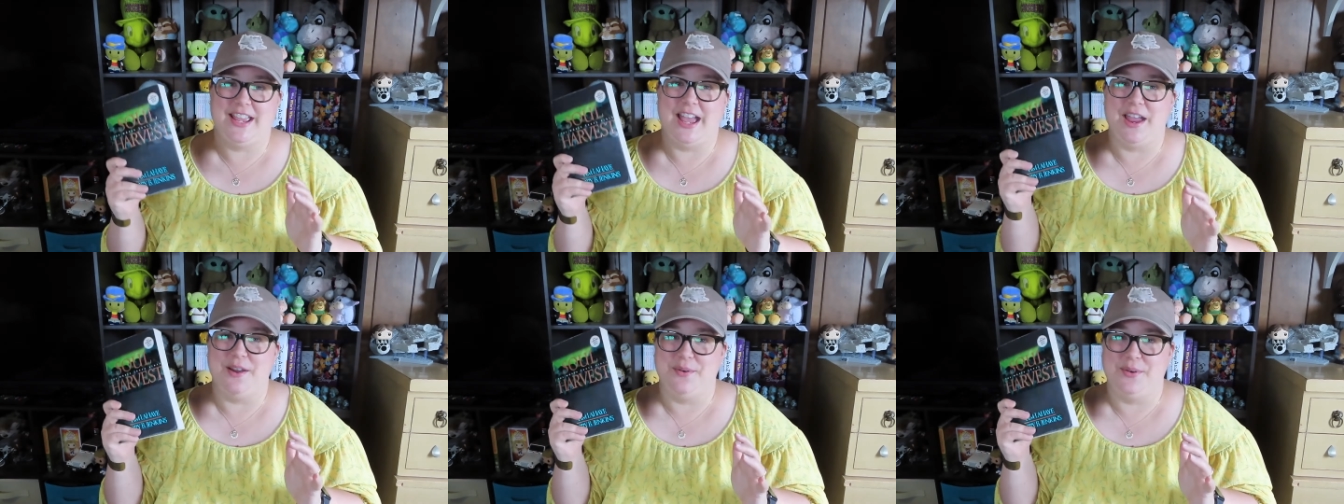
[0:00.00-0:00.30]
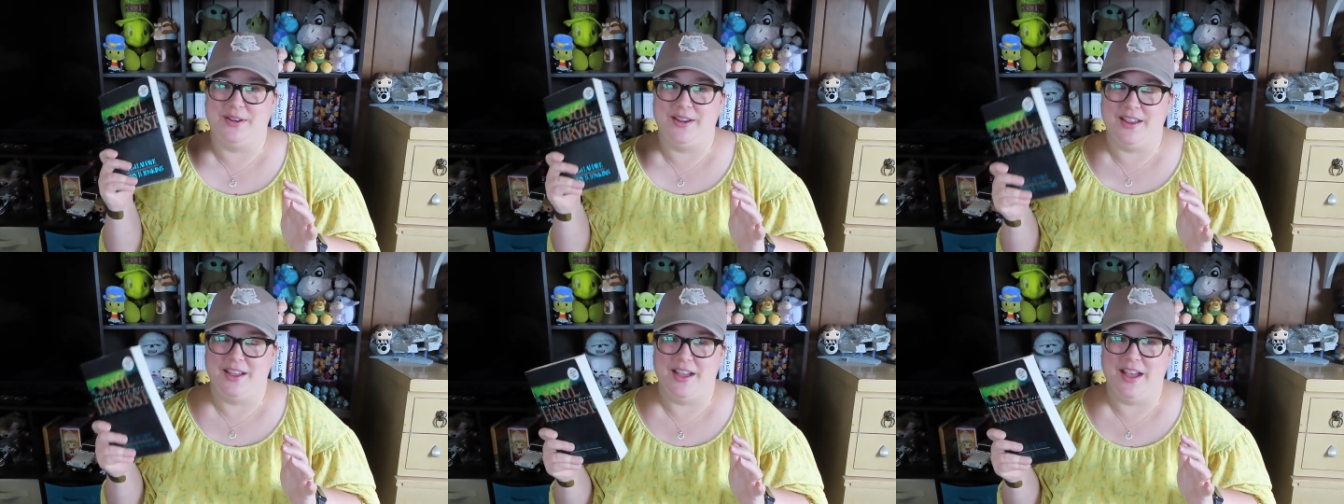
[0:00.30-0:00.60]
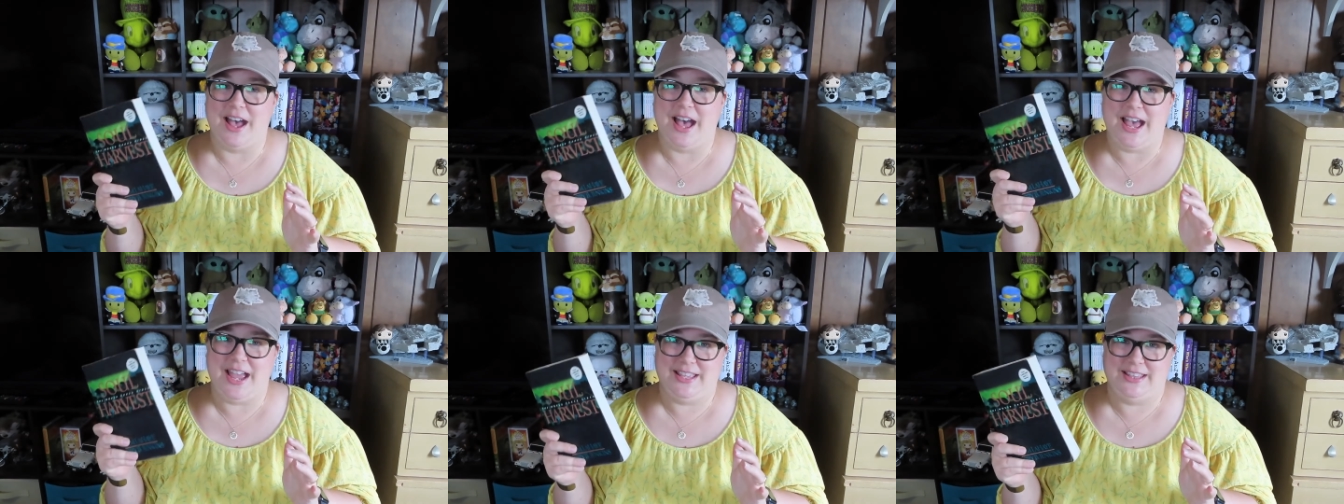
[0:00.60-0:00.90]
I would
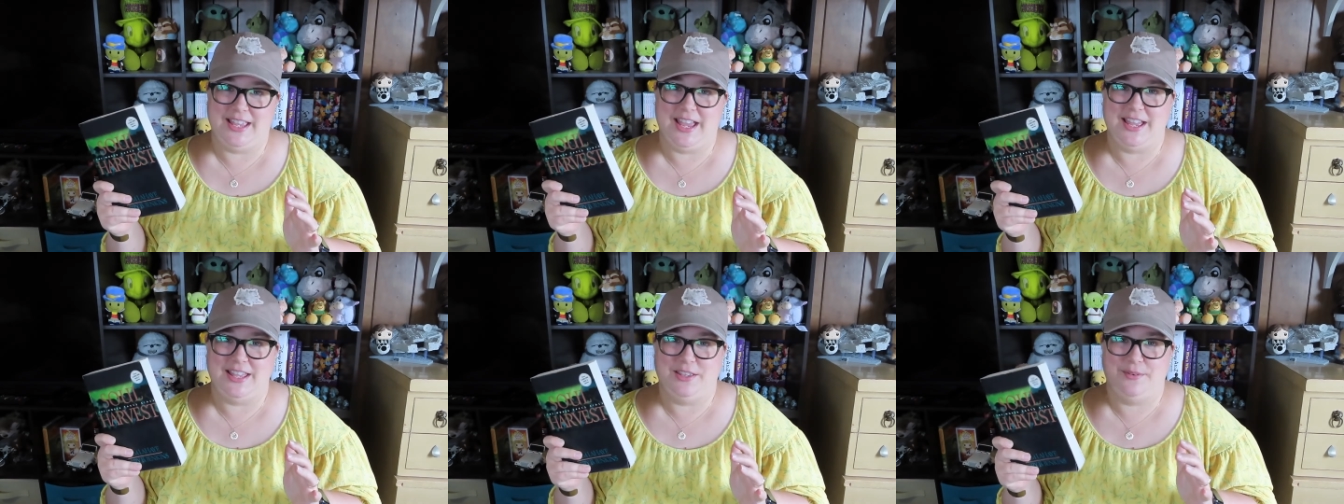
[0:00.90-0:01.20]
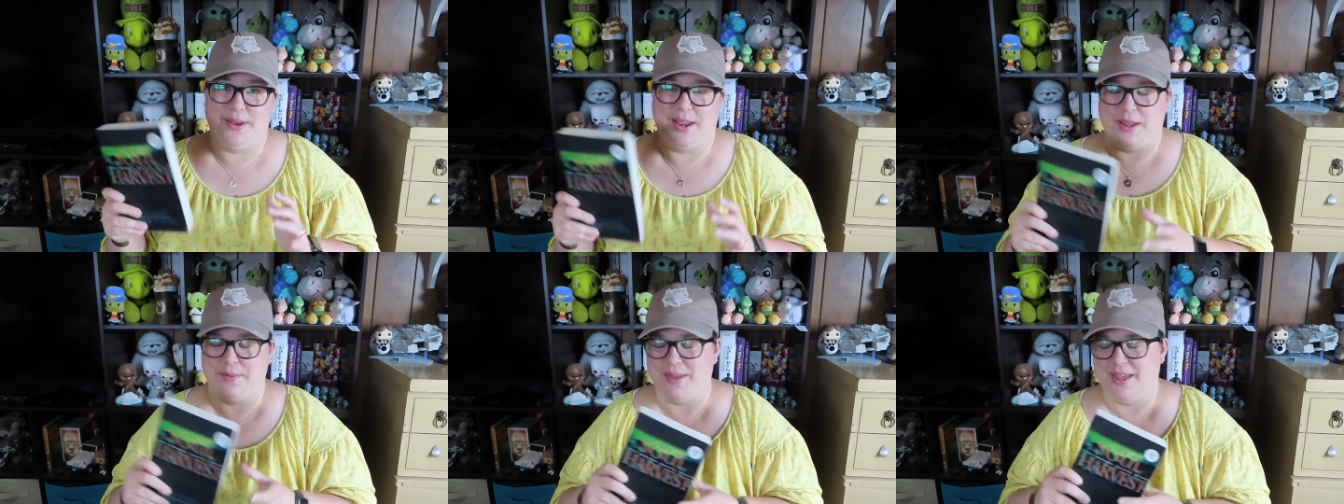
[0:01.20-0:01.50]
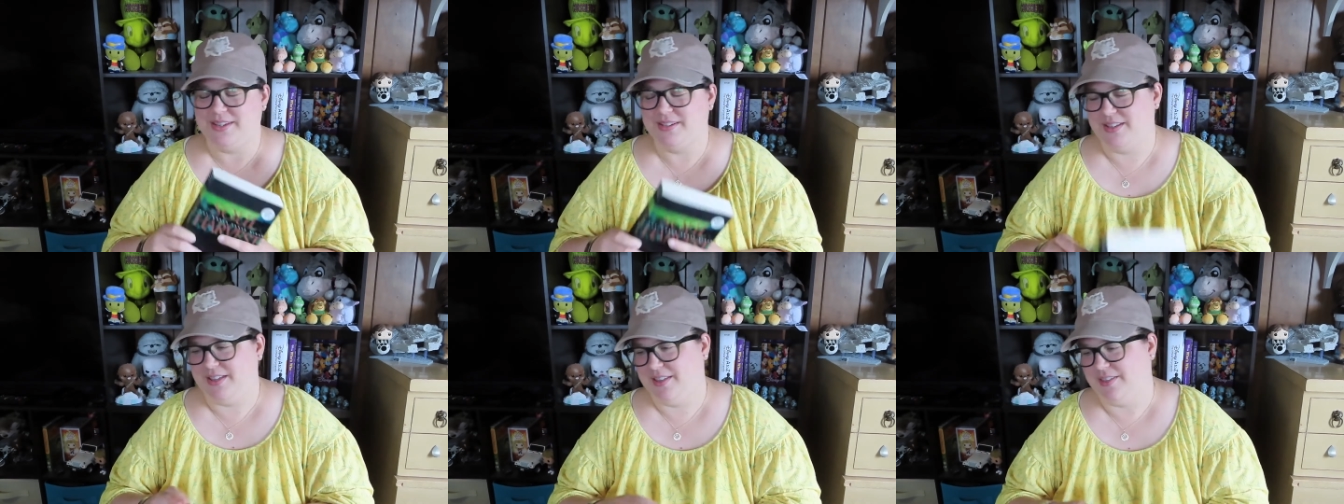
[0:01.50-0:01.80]
highly, highly
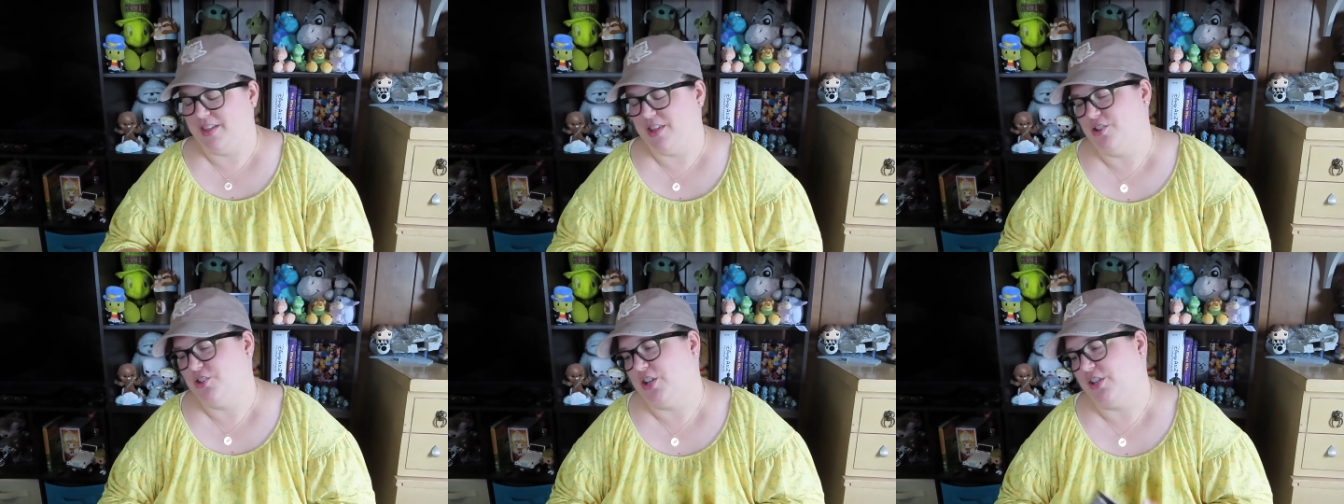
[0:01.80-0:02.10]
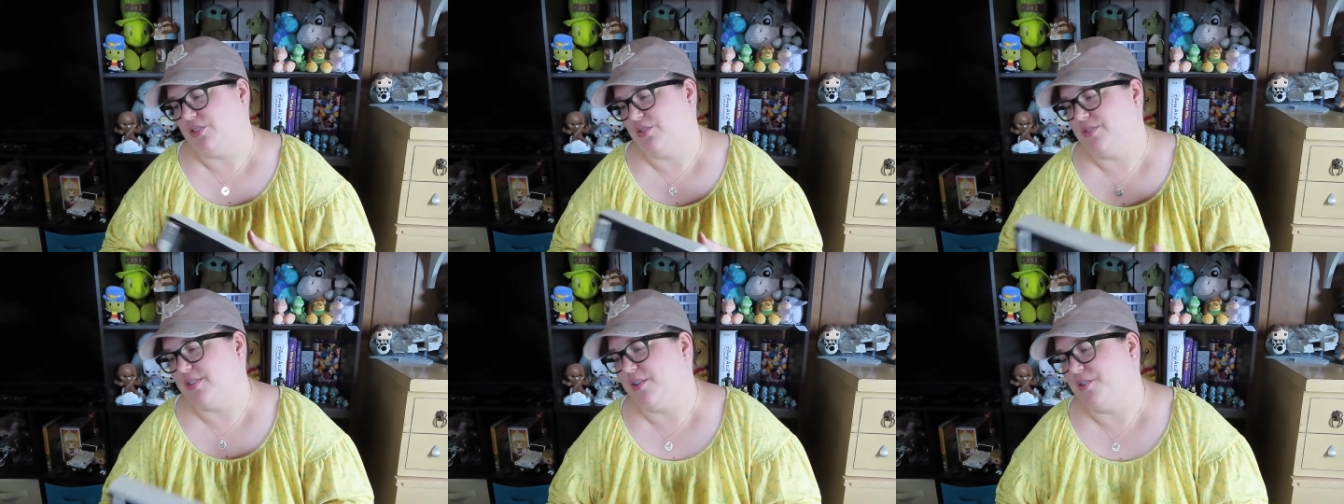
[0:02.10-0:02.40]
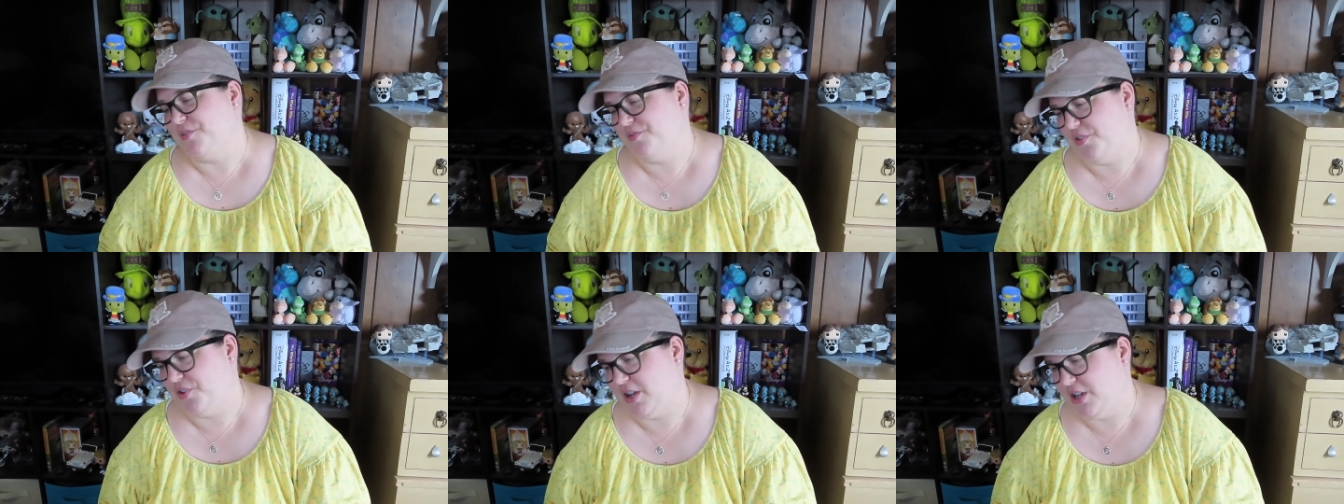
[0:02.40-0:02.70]
recommend that you check those out
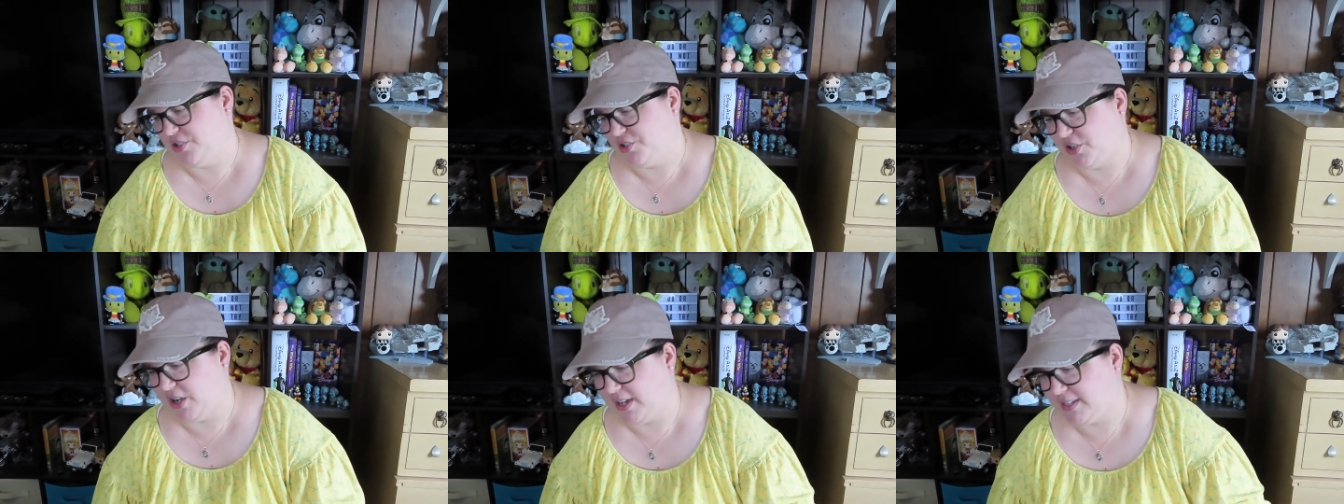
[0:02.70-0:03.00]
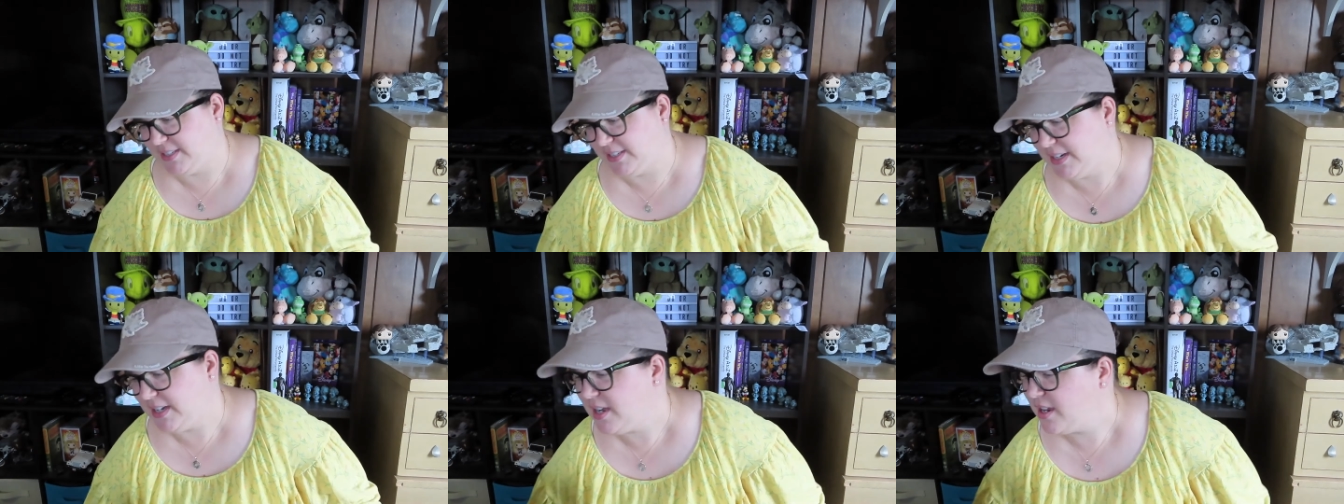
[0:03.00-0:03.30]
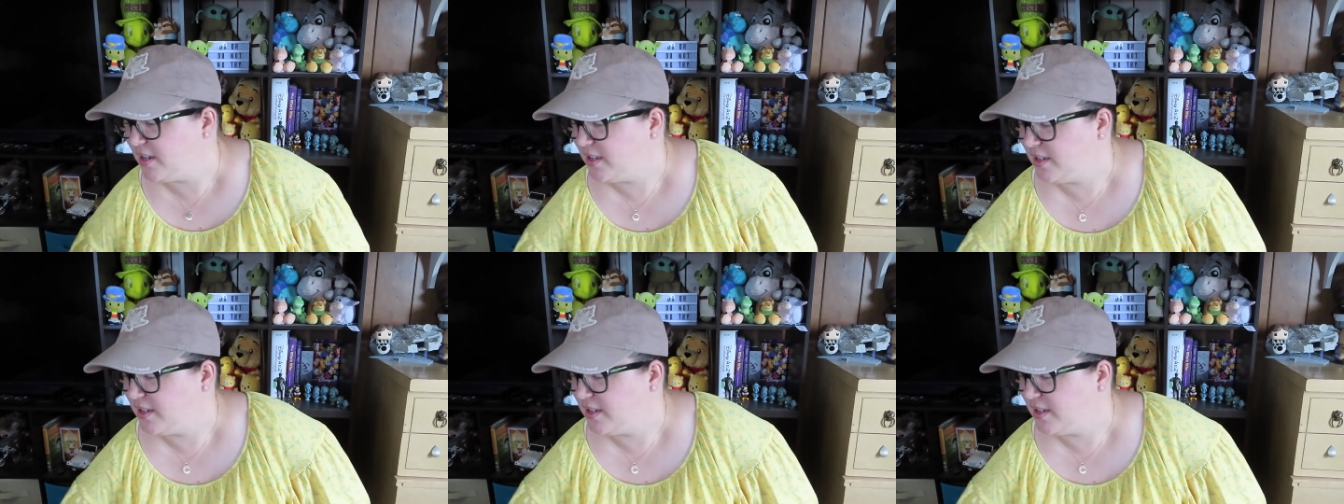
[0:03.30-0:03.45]
if you're interested.